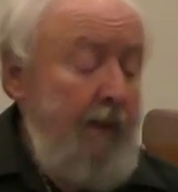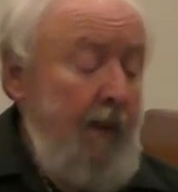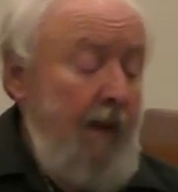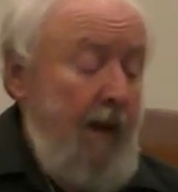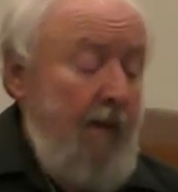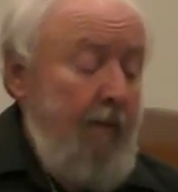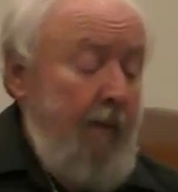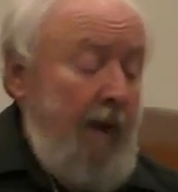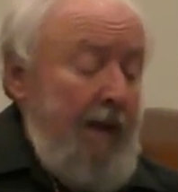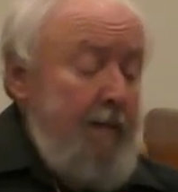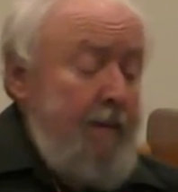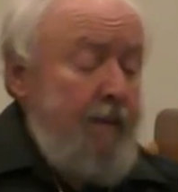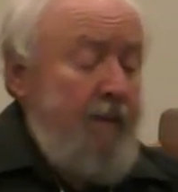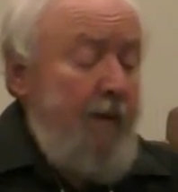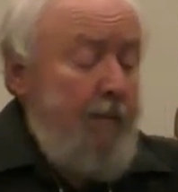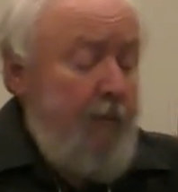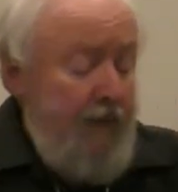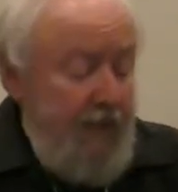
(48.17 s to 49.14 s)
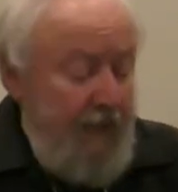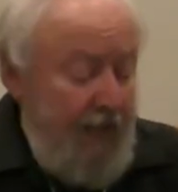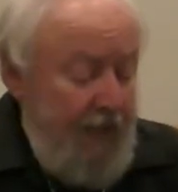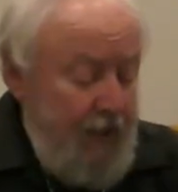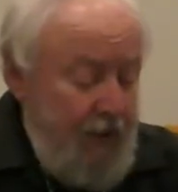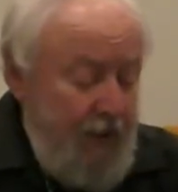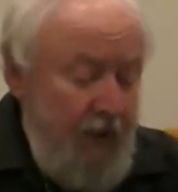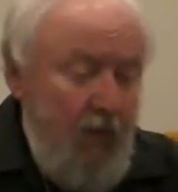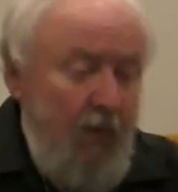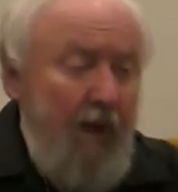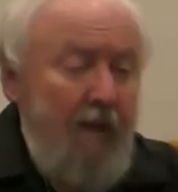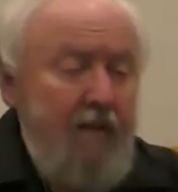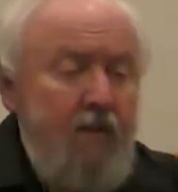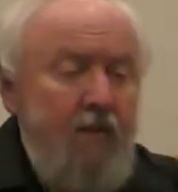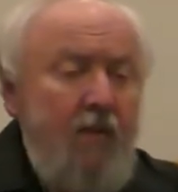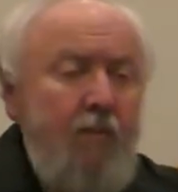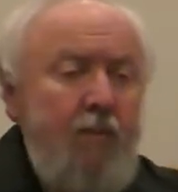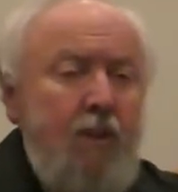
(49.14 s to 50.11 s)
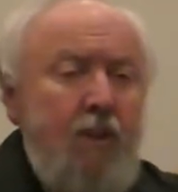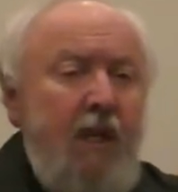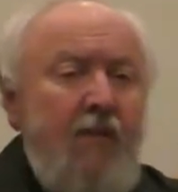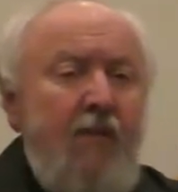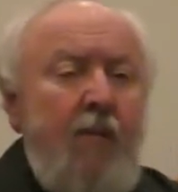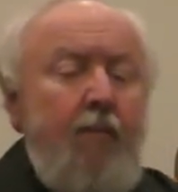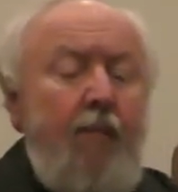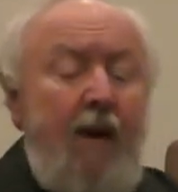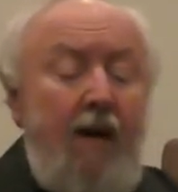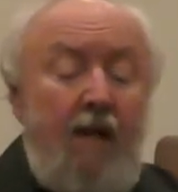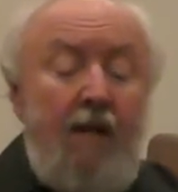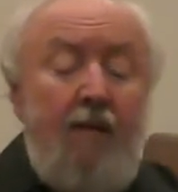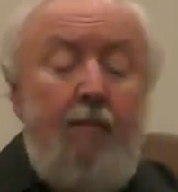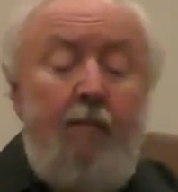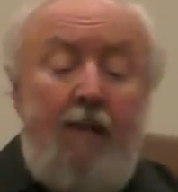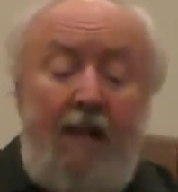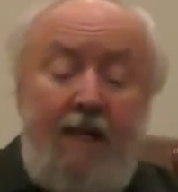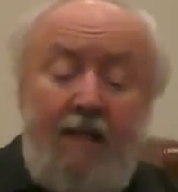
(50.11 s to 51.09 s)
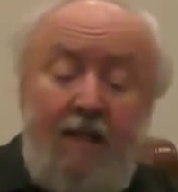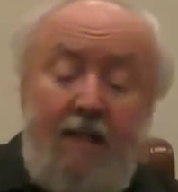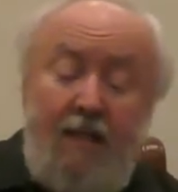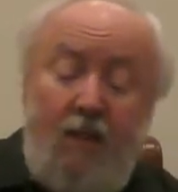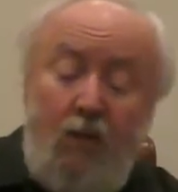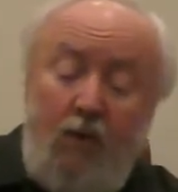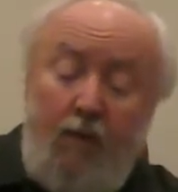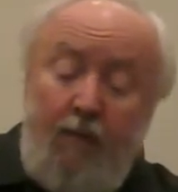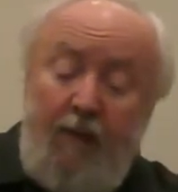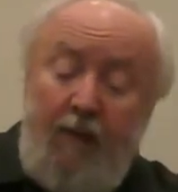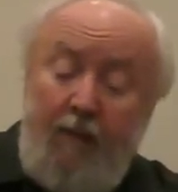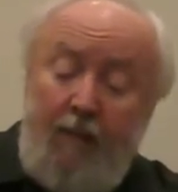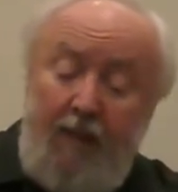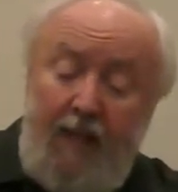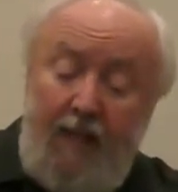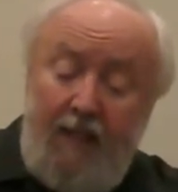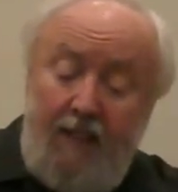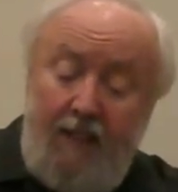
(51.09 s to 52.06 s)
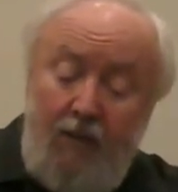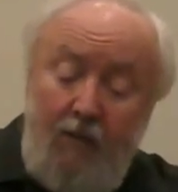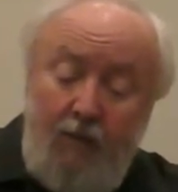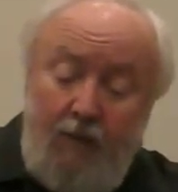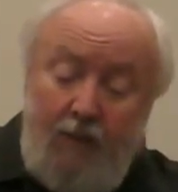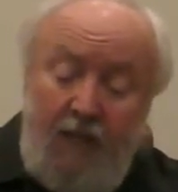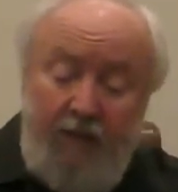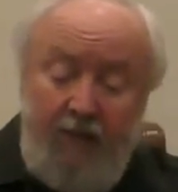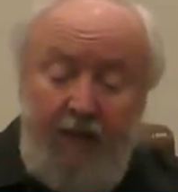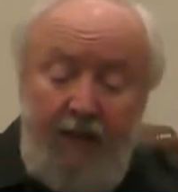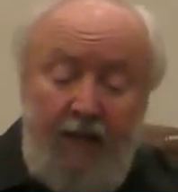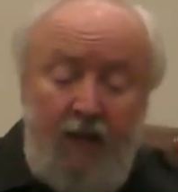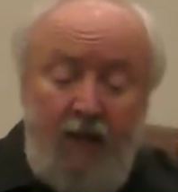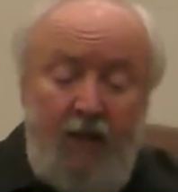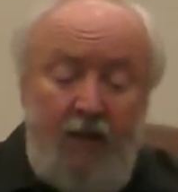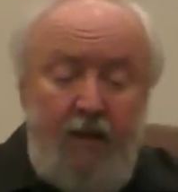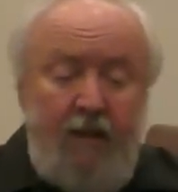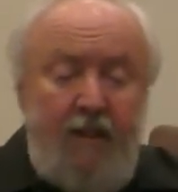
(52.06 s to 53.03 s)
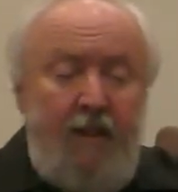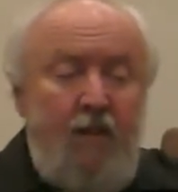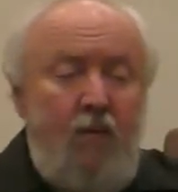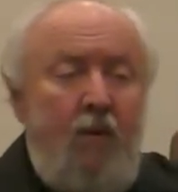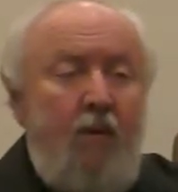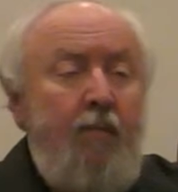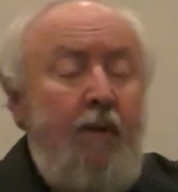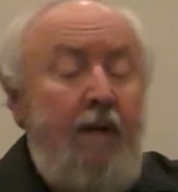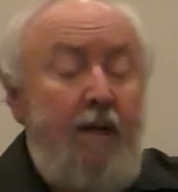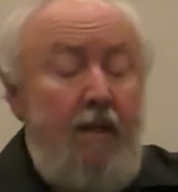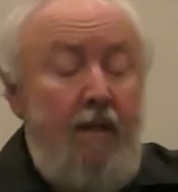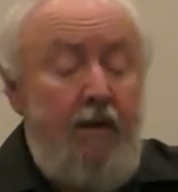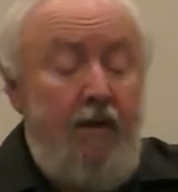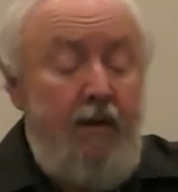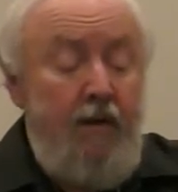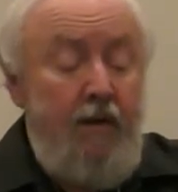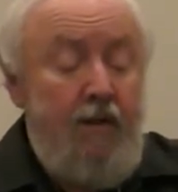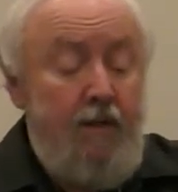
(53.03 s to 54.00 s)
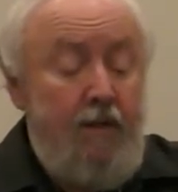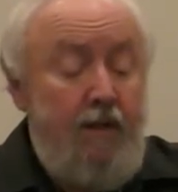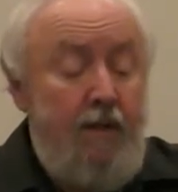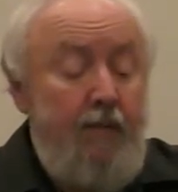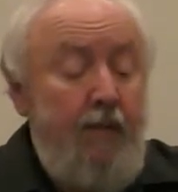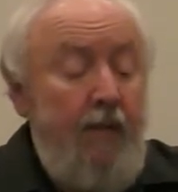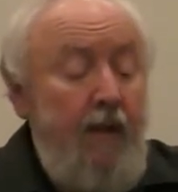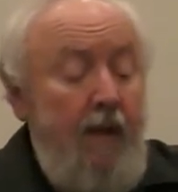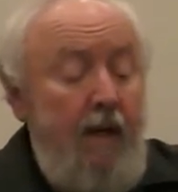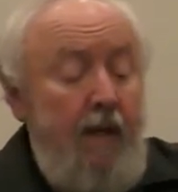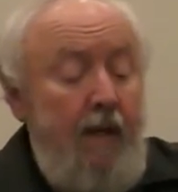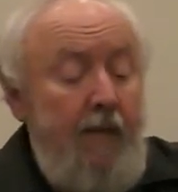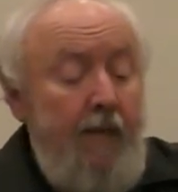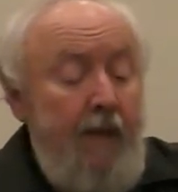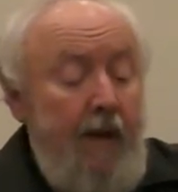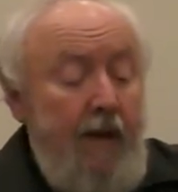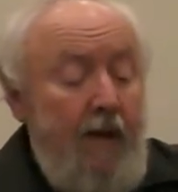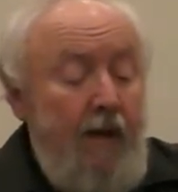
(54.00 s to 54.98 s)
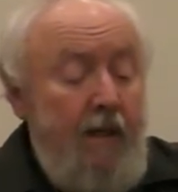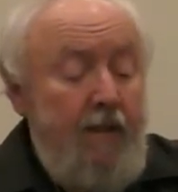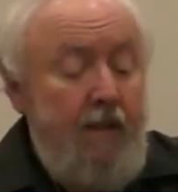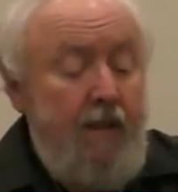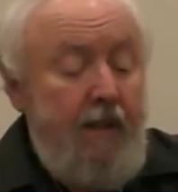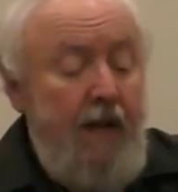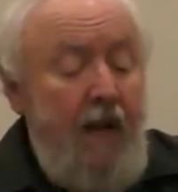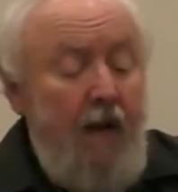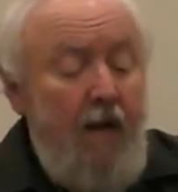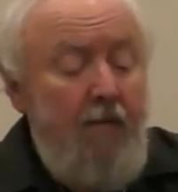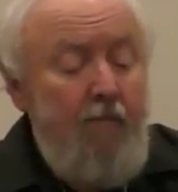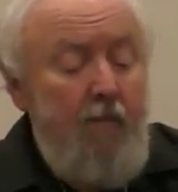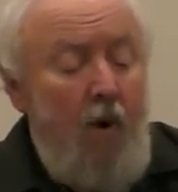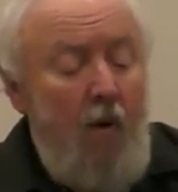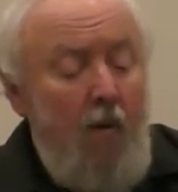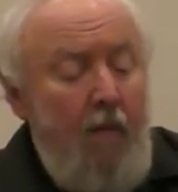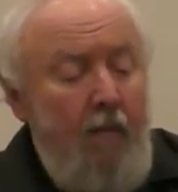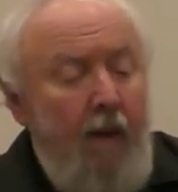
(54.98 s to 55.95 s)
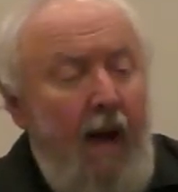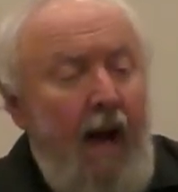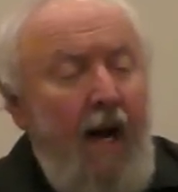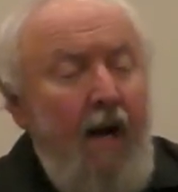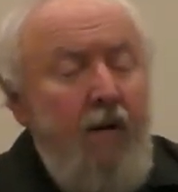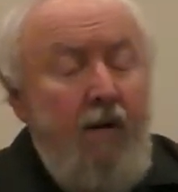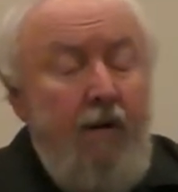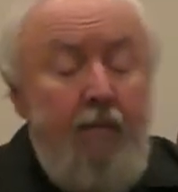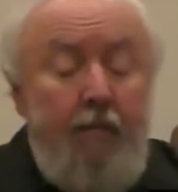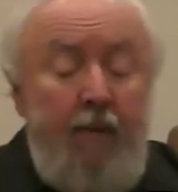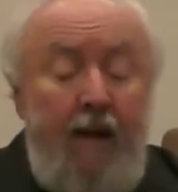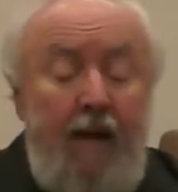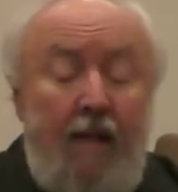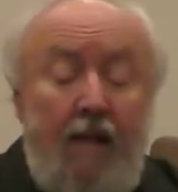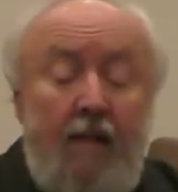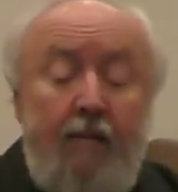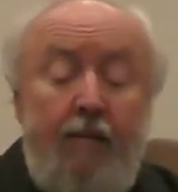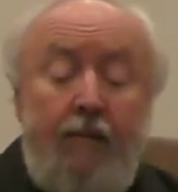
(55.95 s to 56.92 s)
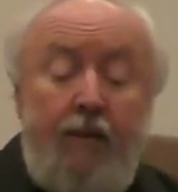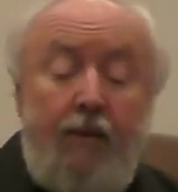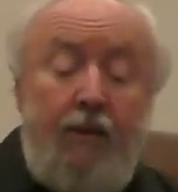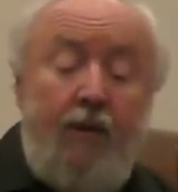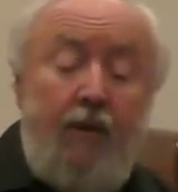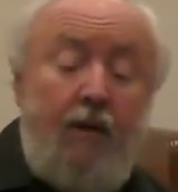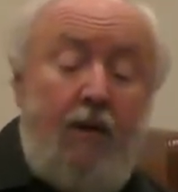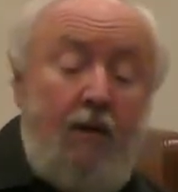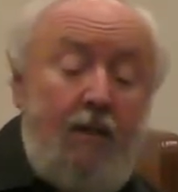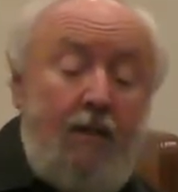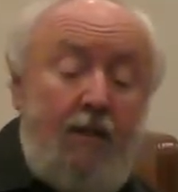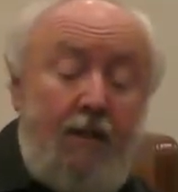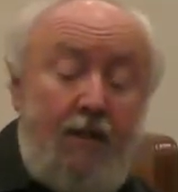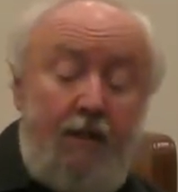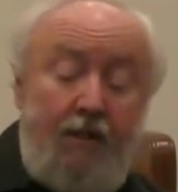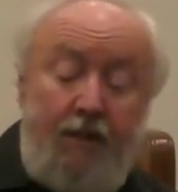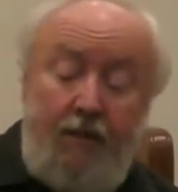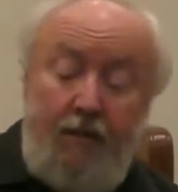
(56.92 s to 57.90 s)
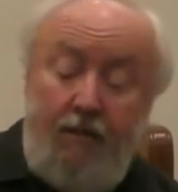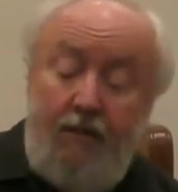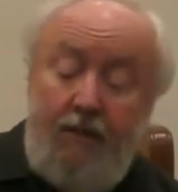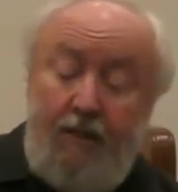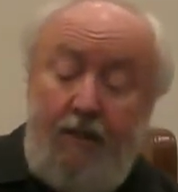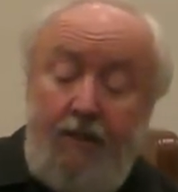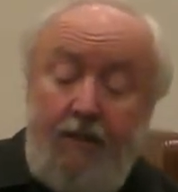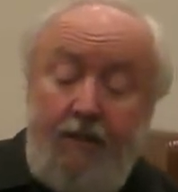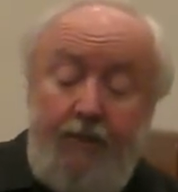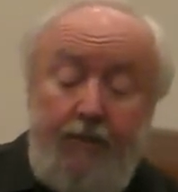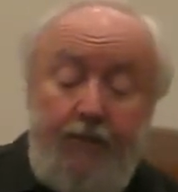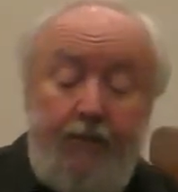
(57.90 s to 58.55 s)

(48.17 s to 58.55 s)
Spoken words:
And Balaam's reputation was, whomsoever Balaam blesses will be blessed, whomsoever he curses will be cursed. As the king of Moab hired Balaam to curse the Jews.